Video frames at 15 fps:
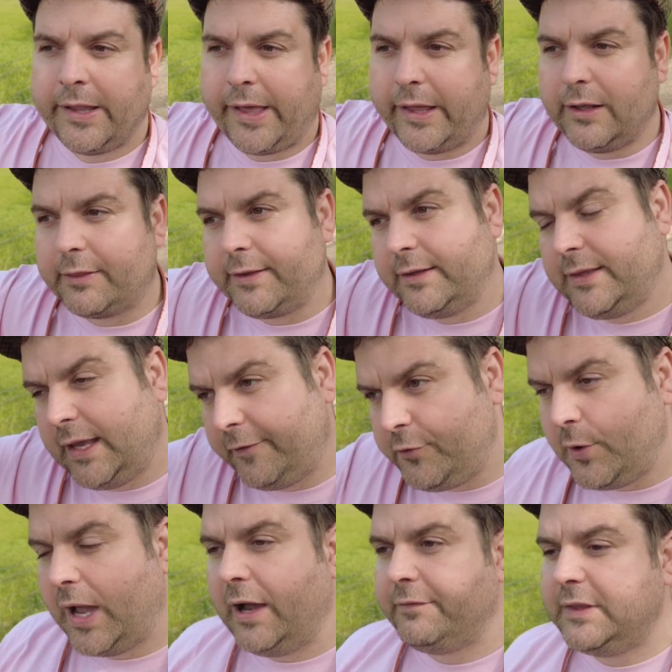And I think that if
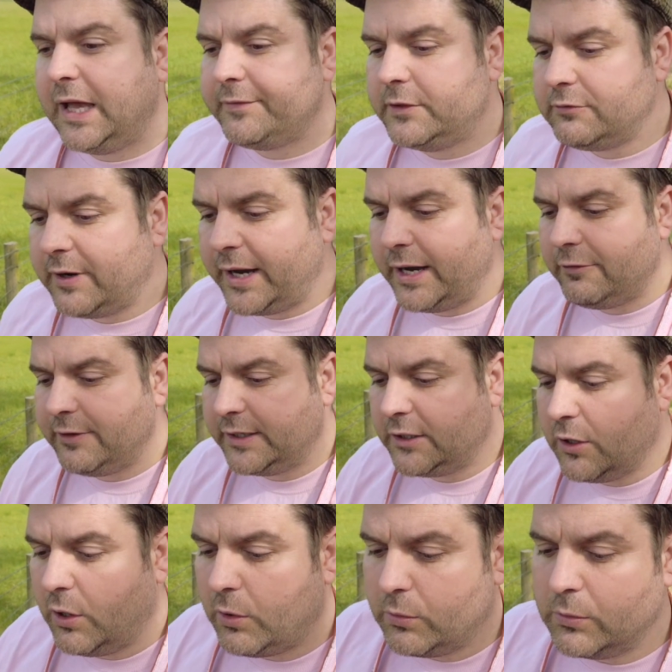you have David Raya in
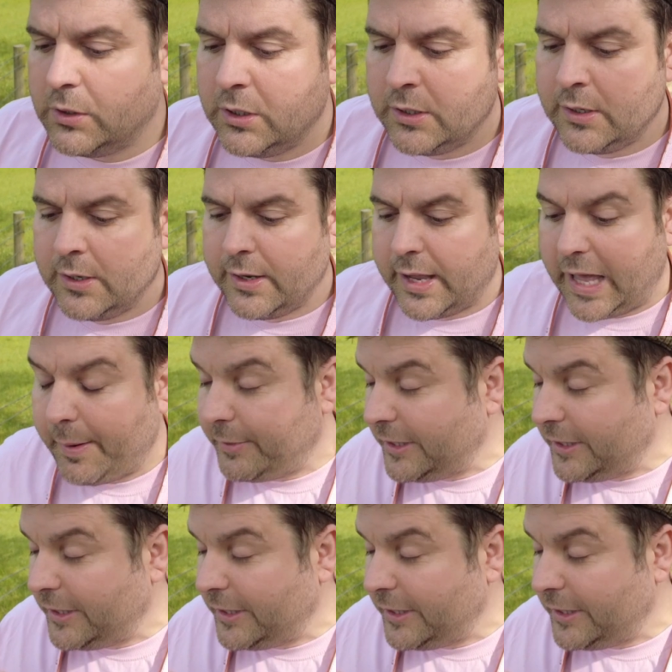goal, how